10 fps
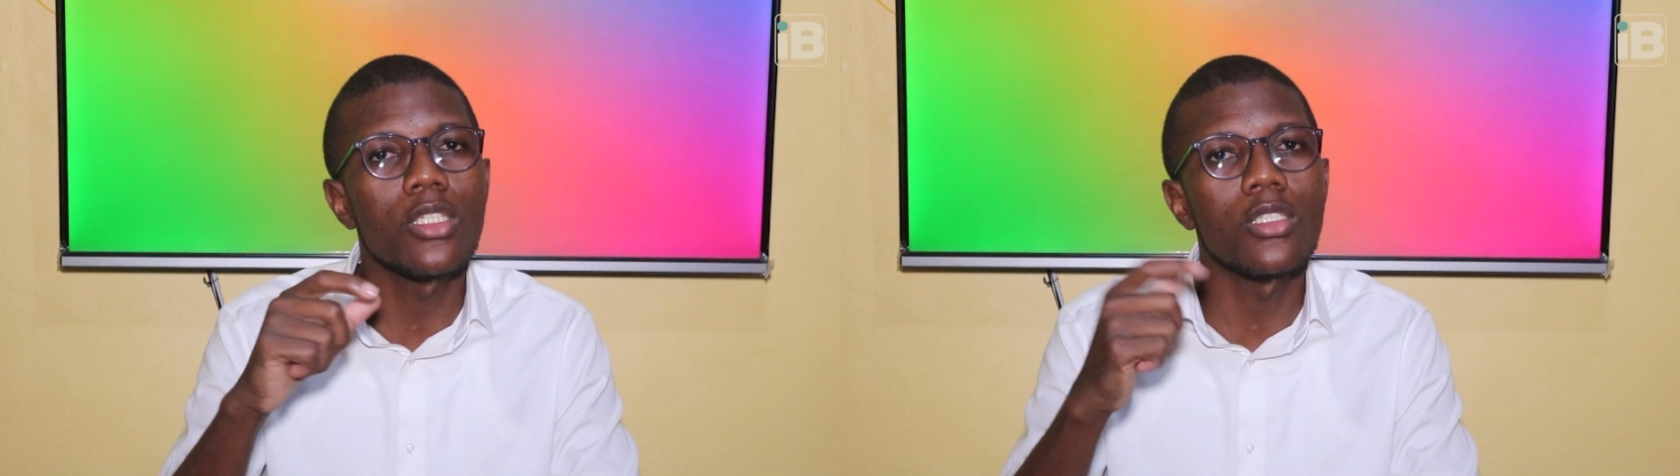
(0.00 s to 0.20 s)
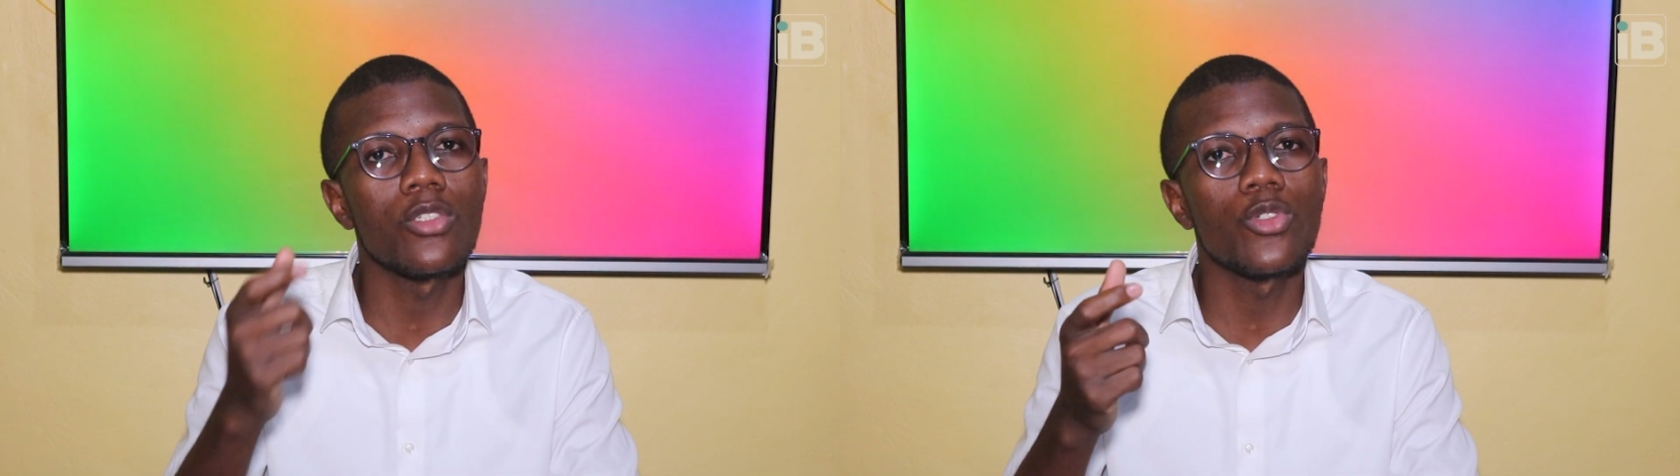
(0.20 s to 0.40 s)

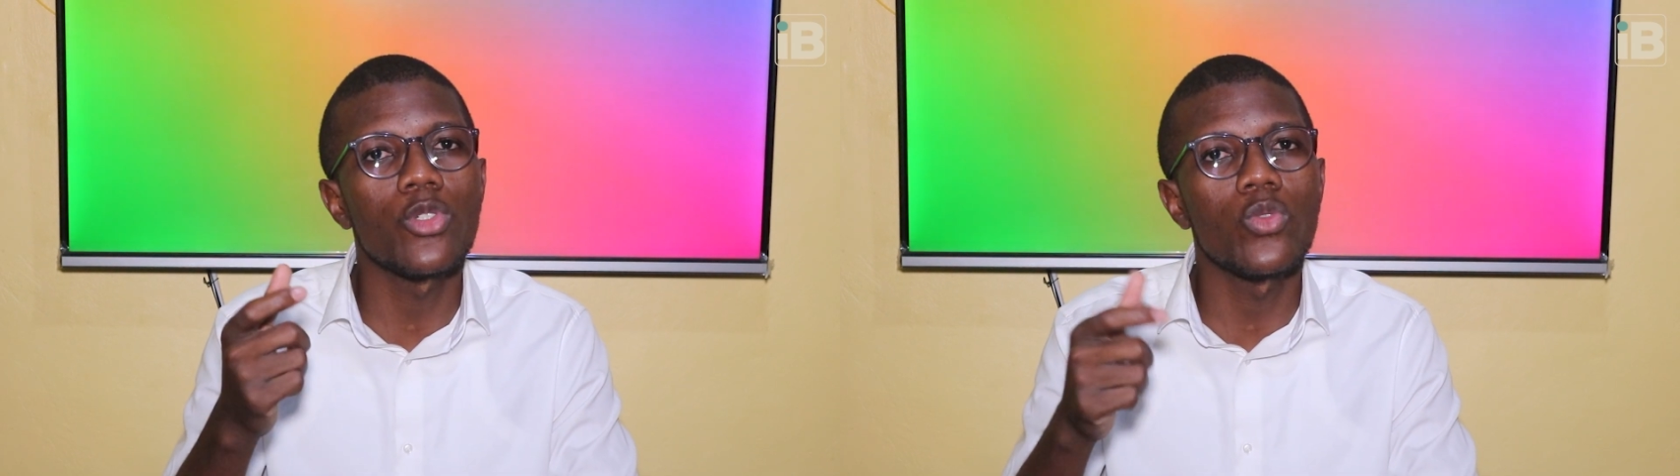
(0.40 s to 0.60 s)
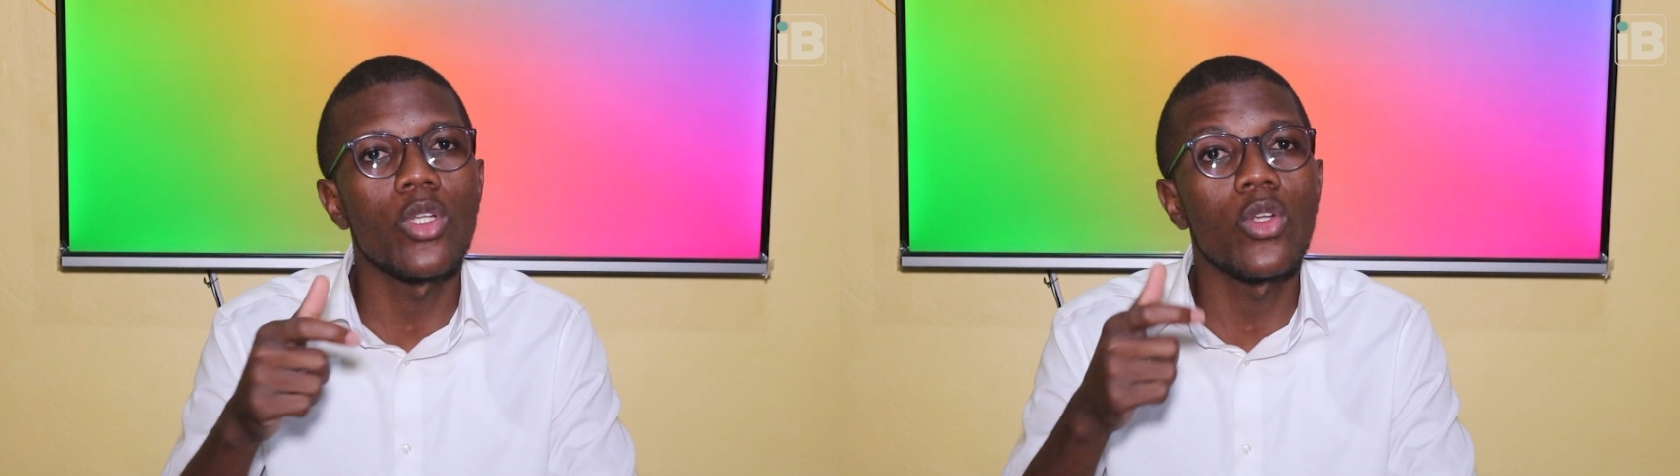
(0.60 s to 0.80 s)

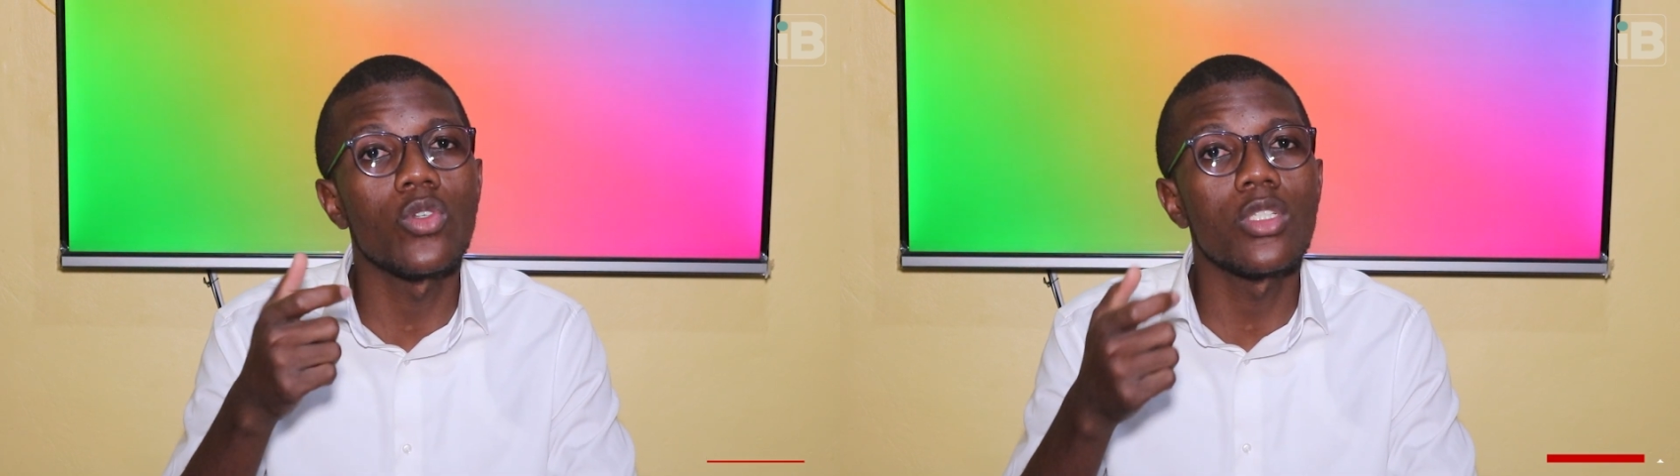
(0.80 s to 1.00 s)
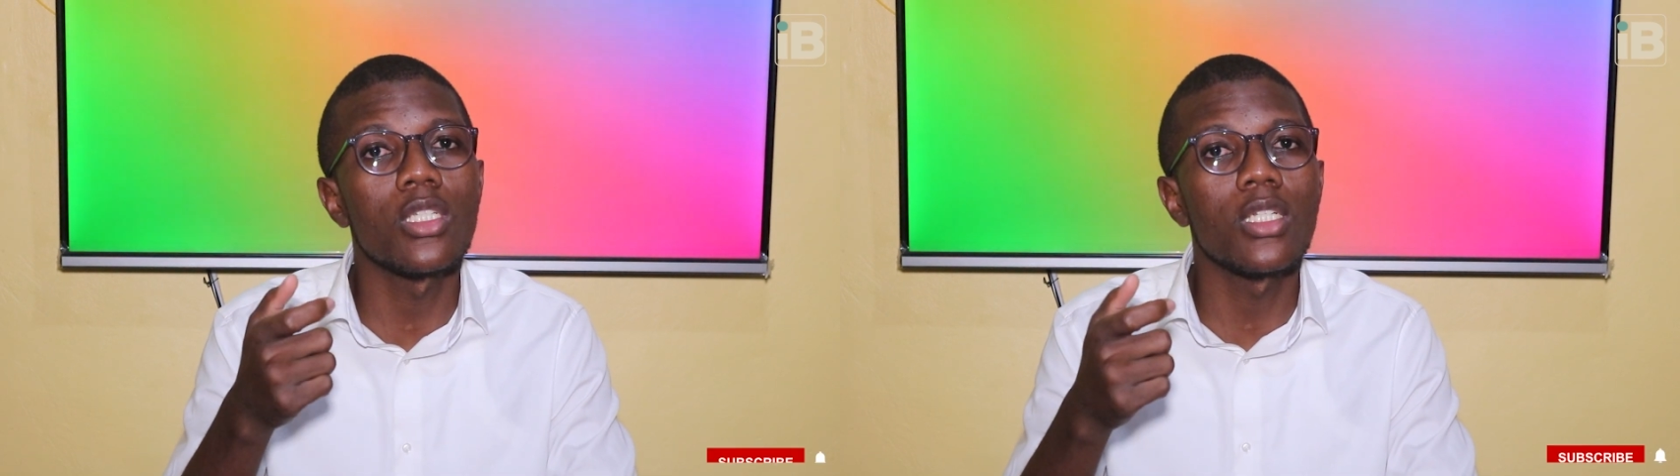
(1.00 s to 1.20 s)
institution will
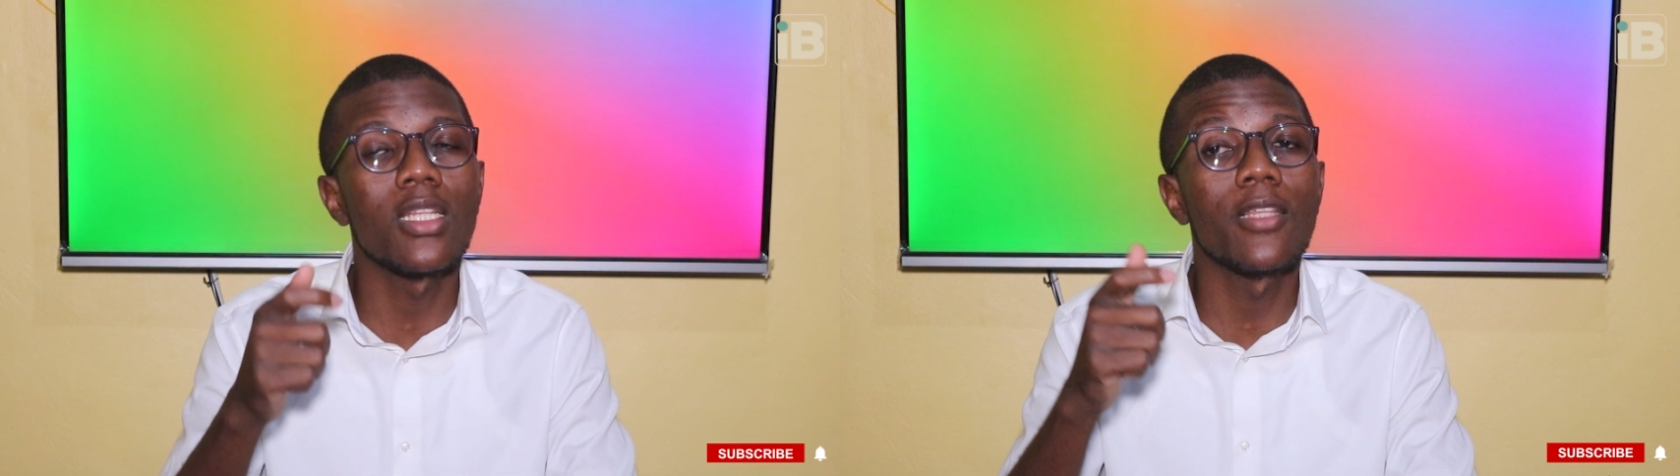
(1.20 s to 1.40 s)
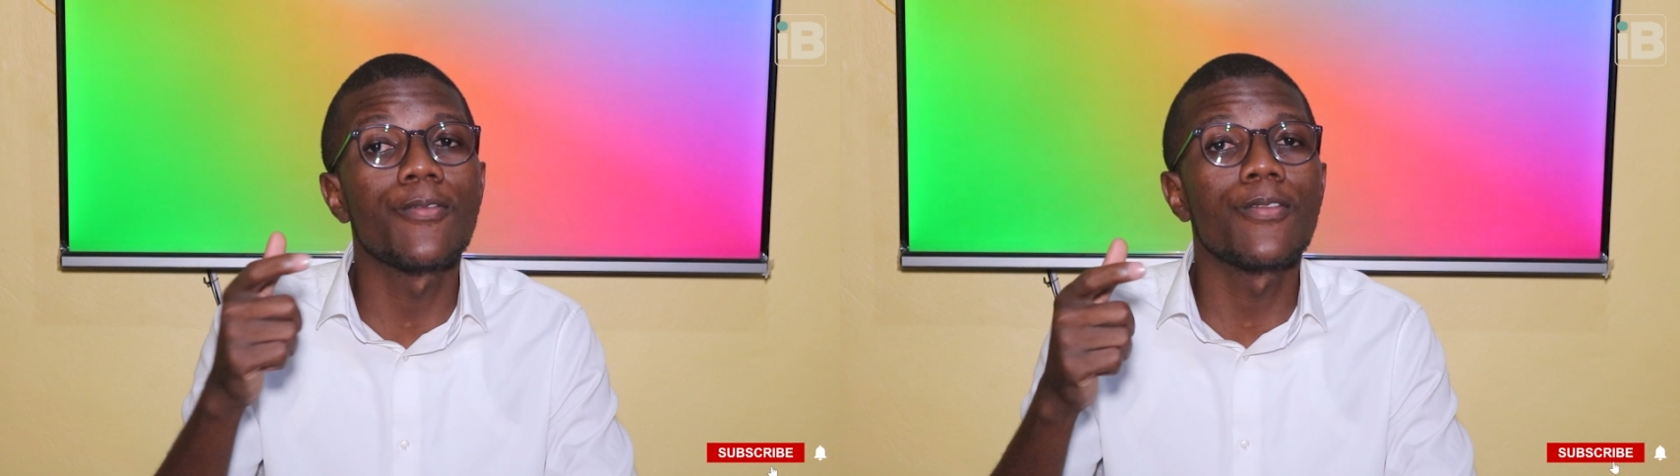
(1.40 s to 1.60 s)
consider
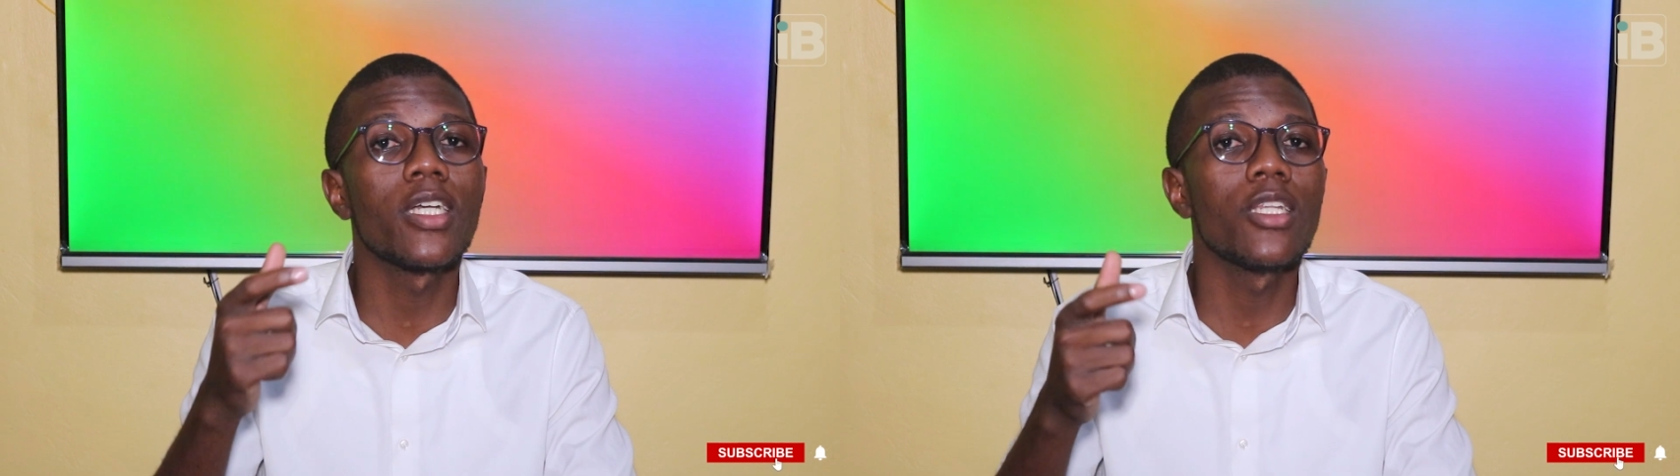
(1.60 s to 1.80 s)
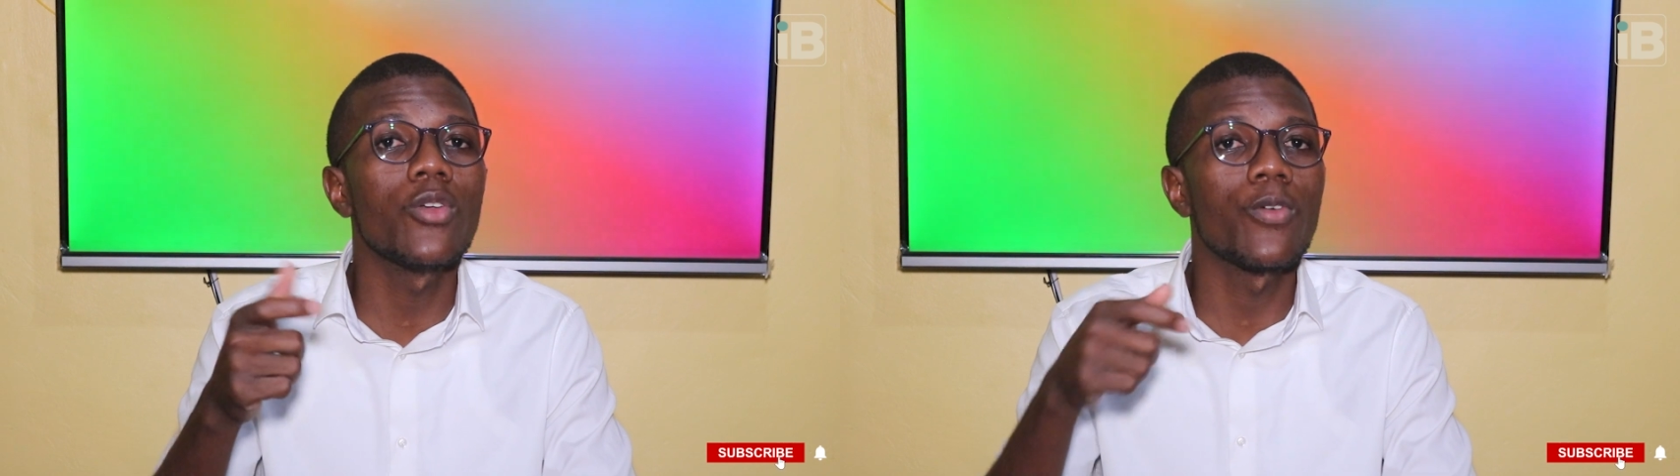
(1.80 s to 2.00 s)
the value